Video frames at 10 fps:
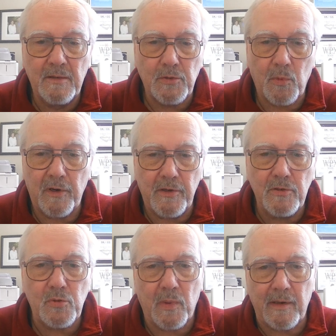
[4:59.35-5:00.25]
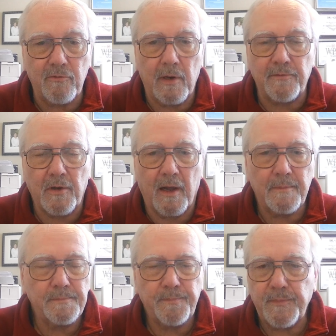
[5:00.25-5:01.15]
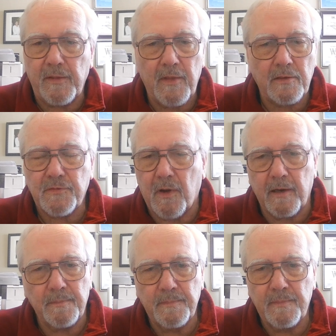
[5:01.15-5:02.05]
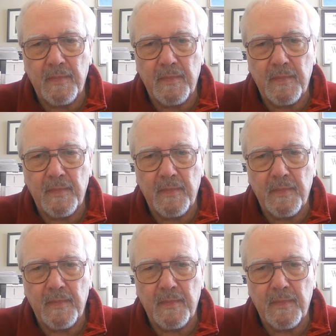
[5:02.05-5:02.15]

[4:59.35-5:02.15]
so I'm going to use whatever I've got, and that's fine.